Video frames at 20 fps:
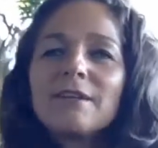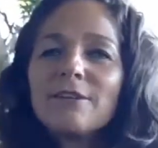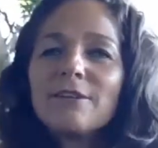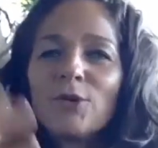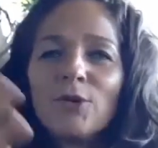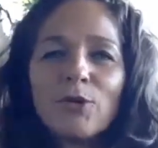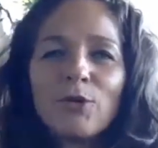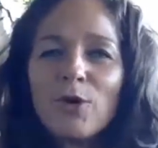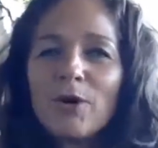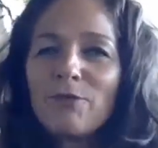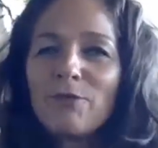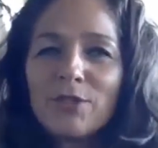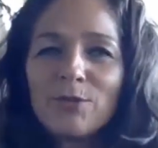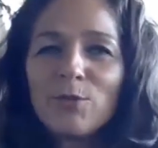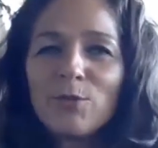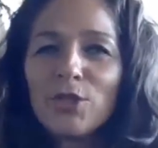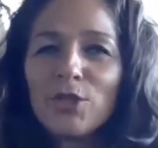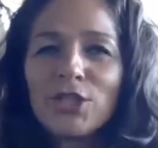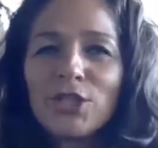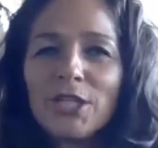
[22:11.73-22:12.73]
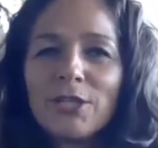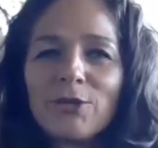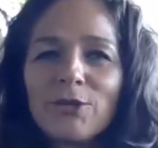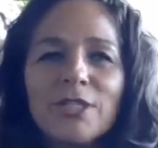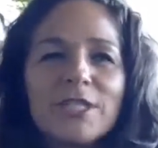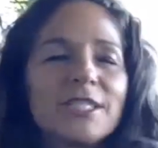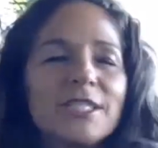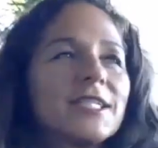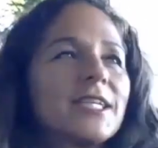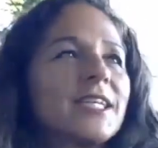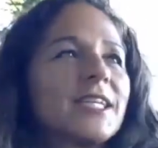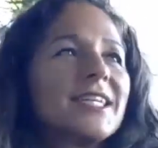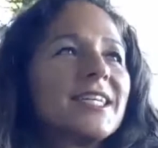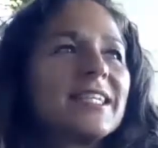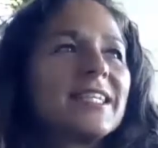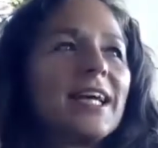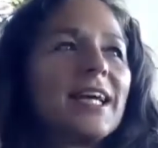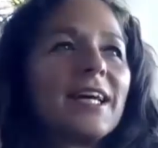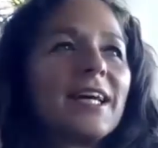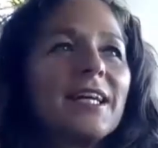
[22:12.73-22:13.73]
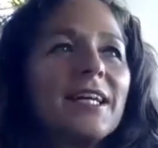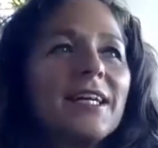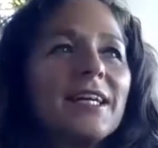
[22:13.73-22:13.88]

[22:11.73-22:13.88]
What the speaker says: or whoever's watching or listening, it's like,